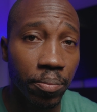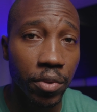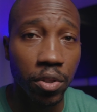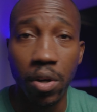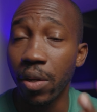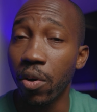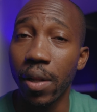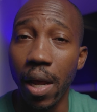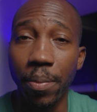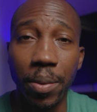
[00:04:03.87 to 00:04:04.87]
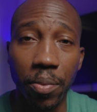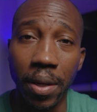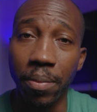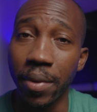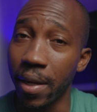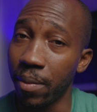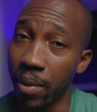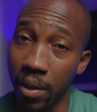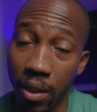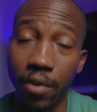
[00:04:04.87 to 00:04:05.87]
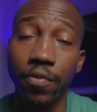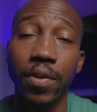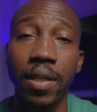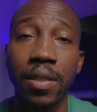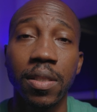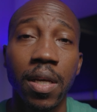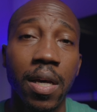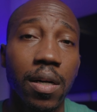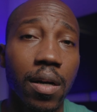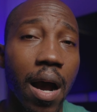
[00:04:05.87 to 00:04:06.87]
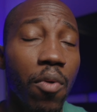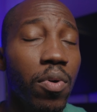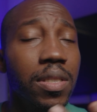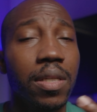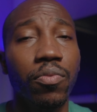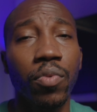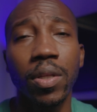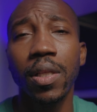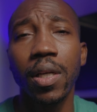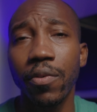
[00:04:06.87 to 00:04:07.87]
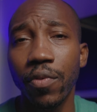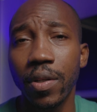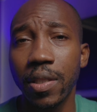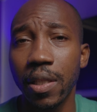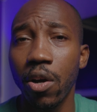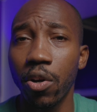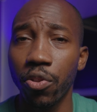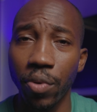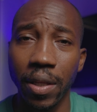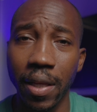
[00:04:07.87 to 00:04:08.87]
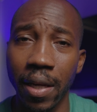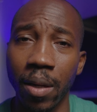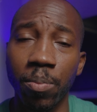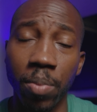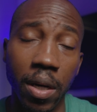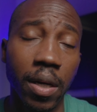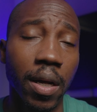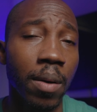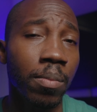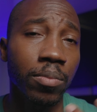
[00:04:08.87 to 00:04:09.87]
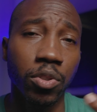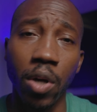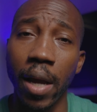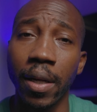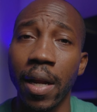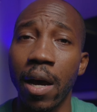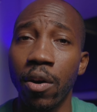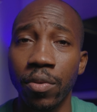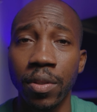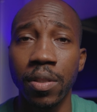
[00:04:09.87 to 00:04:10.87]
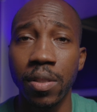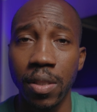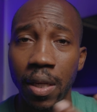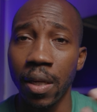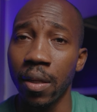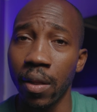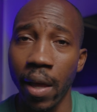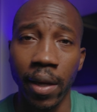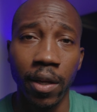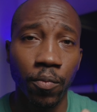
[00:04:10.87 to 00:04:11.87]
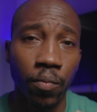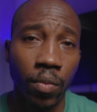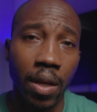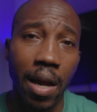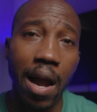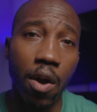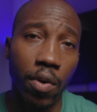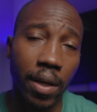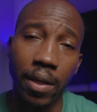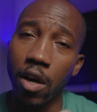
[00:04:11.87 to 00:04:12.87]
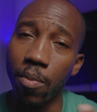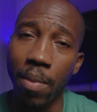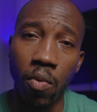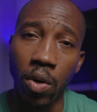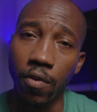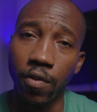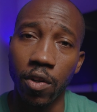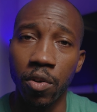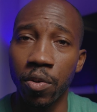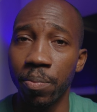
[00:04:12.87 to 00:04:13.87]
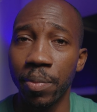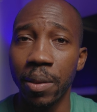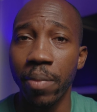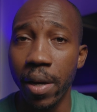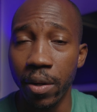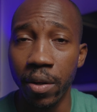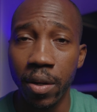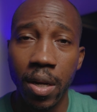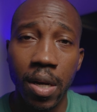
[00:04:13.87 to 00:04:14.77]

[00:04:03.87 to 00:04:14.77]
you know, I know a lot of people that they've been looking for this. I wasn't really looking for the CLOG3 thing, but I'm trying it out and seeing like how it can help my workflow be better.